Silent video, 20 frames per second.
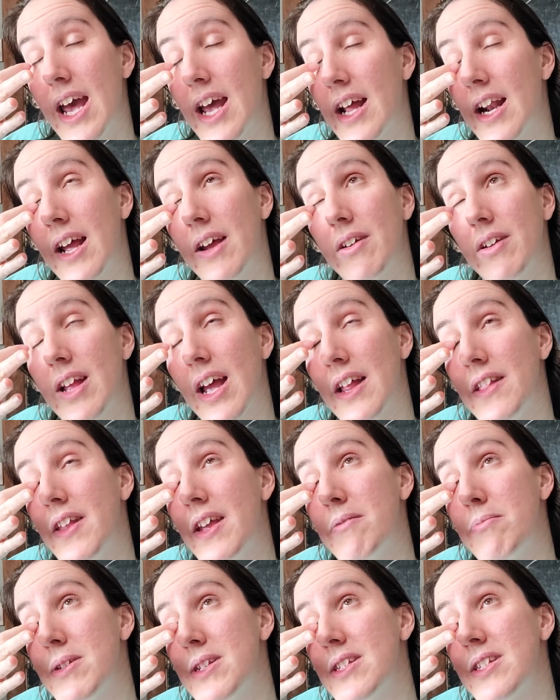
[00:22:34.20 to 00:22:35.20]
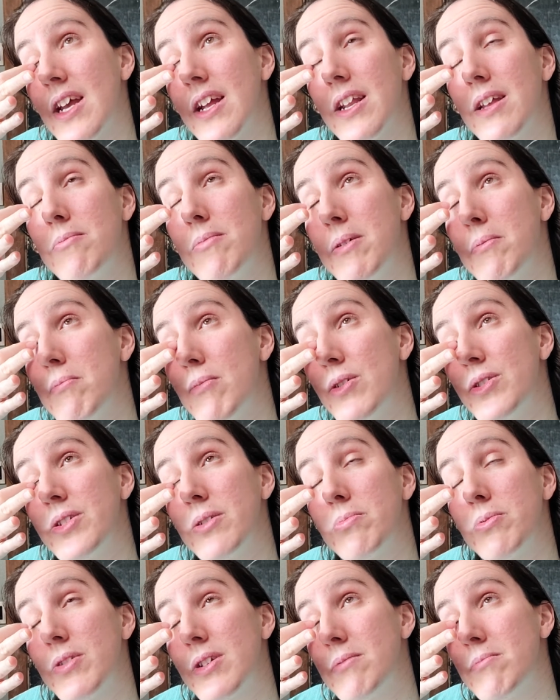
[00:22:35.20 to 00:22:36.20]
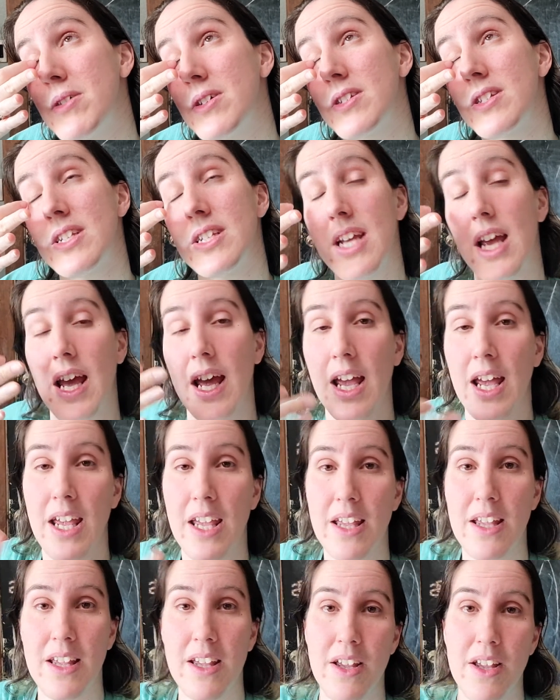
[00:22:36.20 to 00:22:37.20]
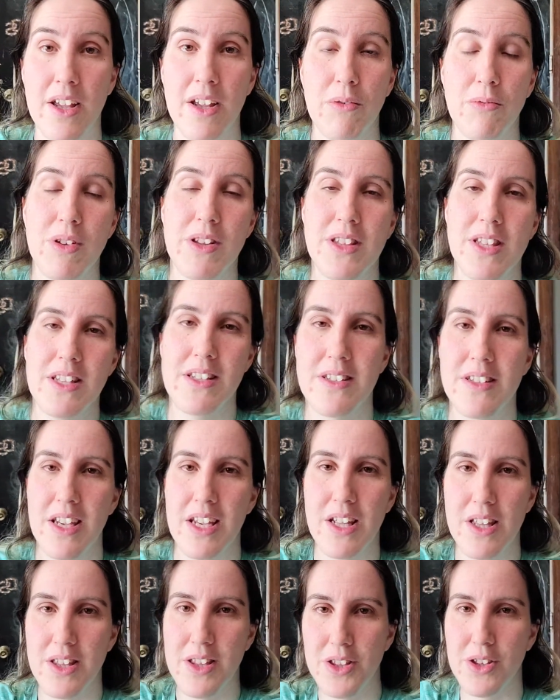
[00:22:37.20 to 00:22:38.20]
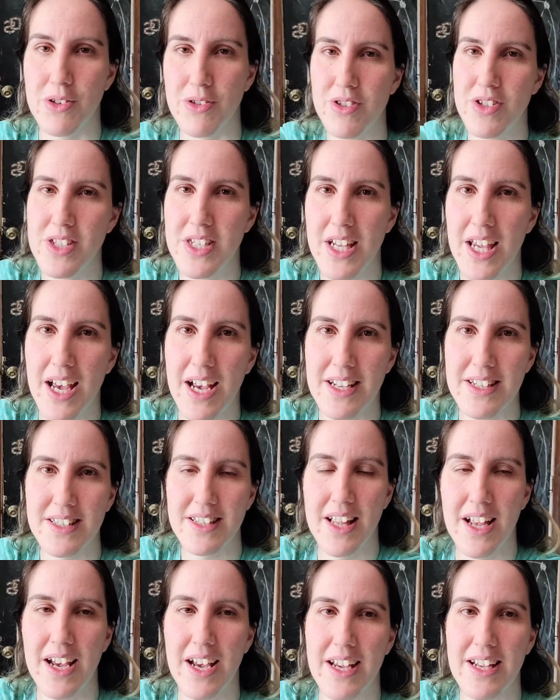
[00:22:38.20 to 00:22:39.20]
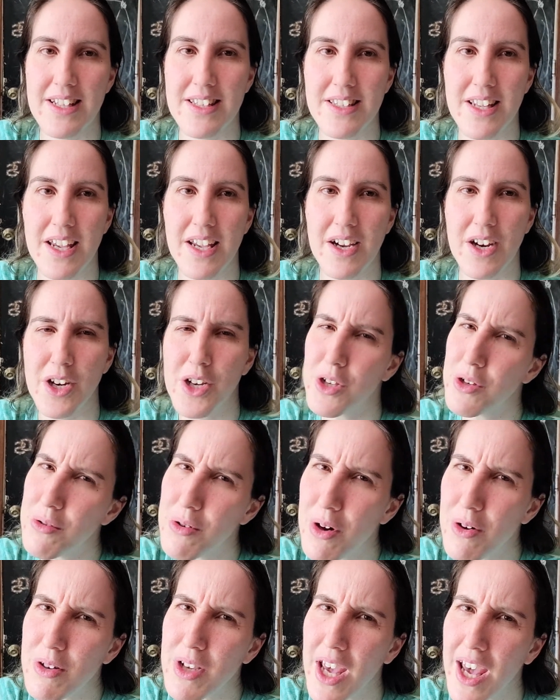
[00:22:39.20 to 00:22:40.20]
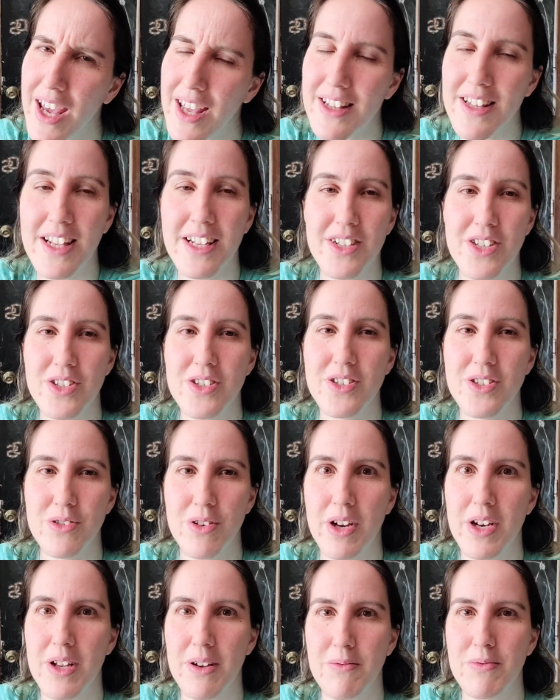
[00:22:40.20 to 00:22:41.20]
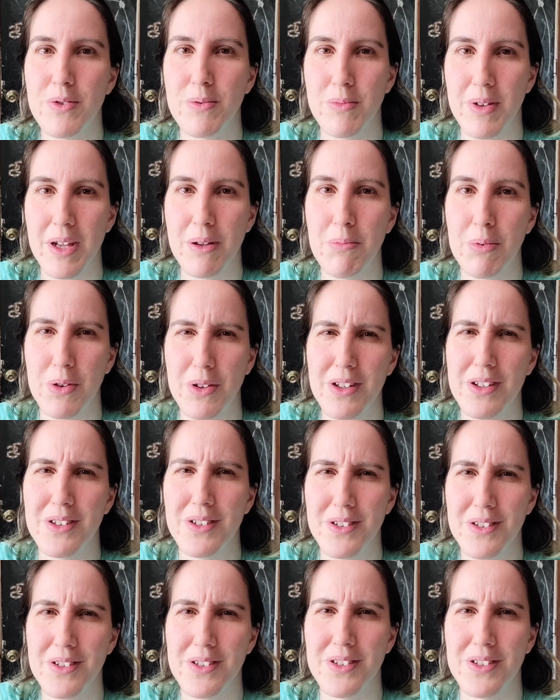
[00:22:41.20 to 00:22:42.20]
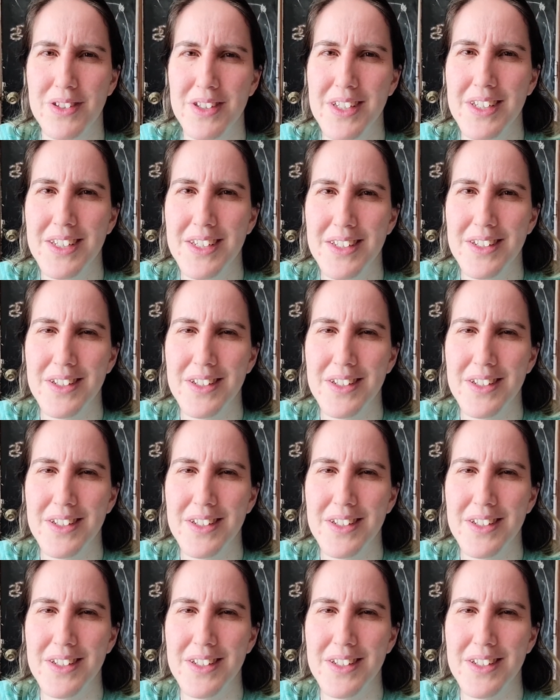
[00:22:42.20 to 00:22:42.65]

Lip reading: and they've been sending me multiple emails a day with these like thirsty ass lines like, are you okay? Like just straight up from like political